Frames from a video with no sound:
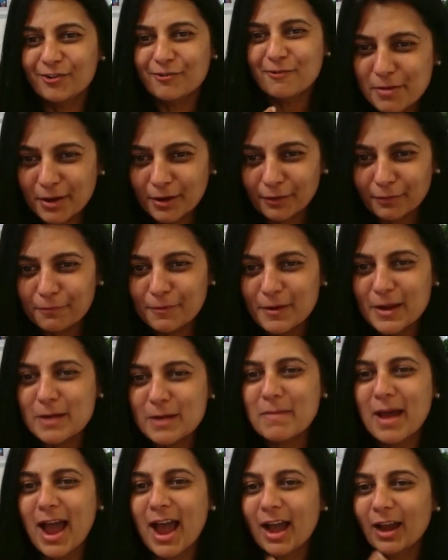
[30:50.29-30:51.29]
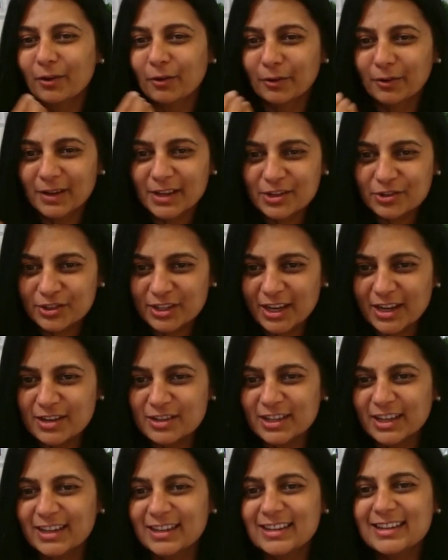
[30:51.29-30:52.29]
peer feedback or
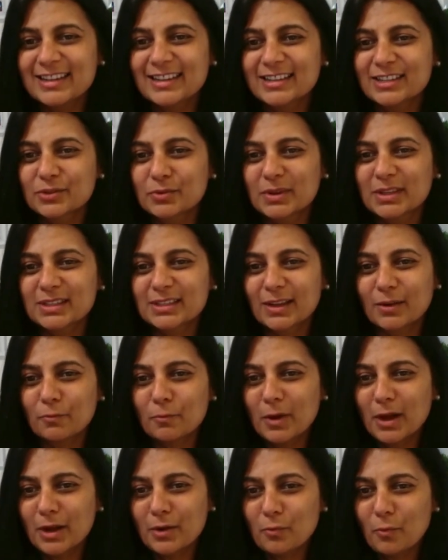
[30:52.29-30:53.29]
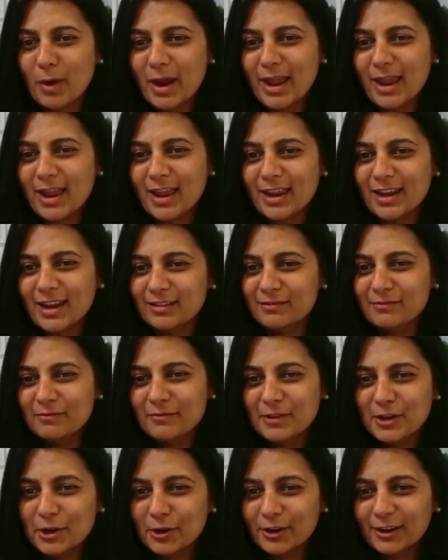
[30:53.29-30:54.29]
exchange ideas with someone
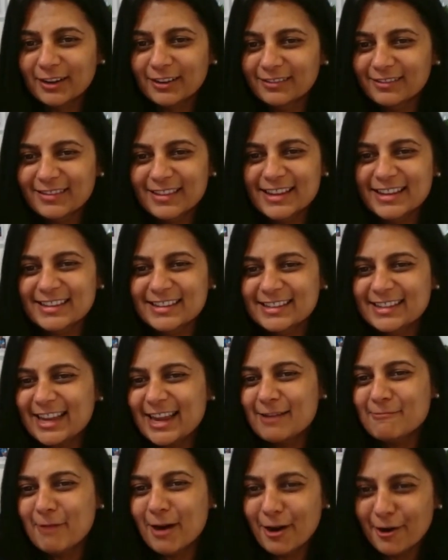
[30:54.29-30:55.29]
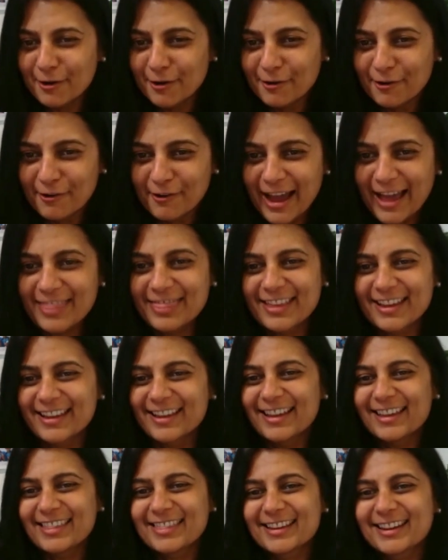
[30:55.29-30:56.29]
when you're the CMO
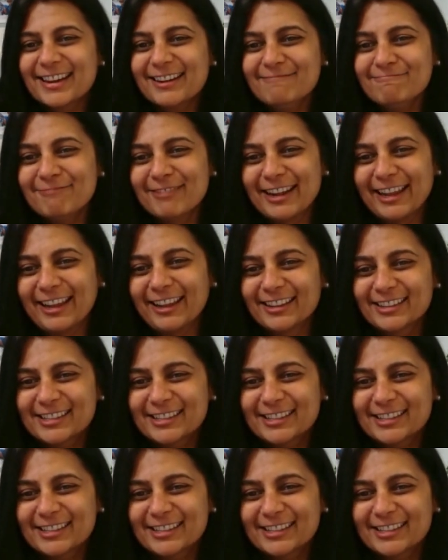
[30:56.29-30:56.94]
at the company.